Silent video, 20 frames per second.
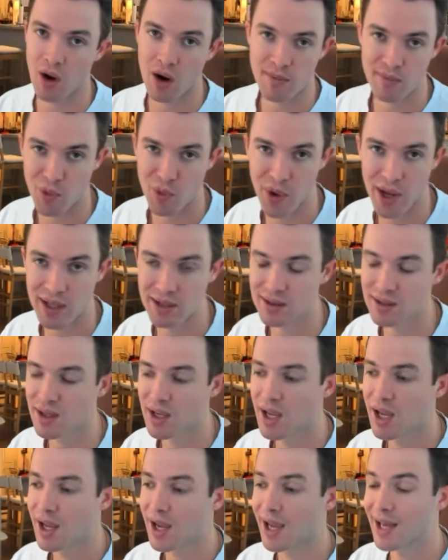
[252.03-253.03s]
armor weights.
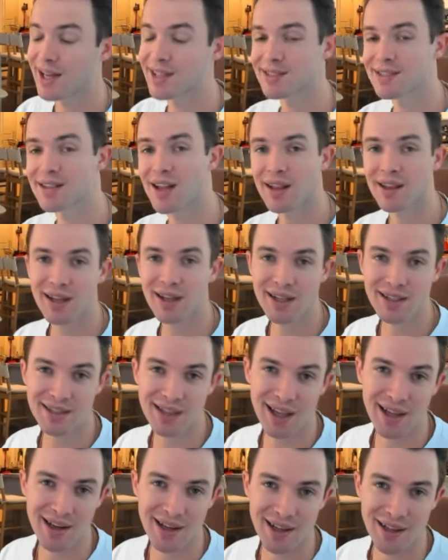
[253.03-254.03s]
And it's not that
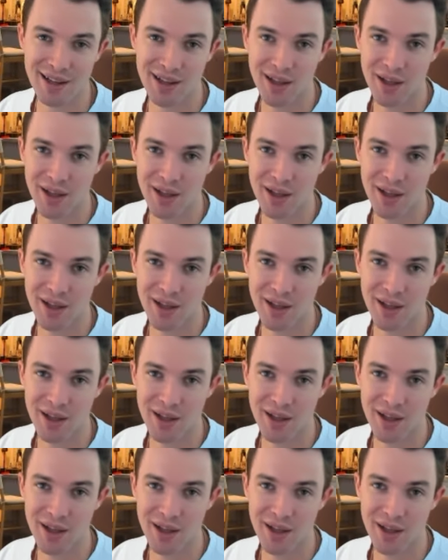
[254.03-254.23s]
exciting.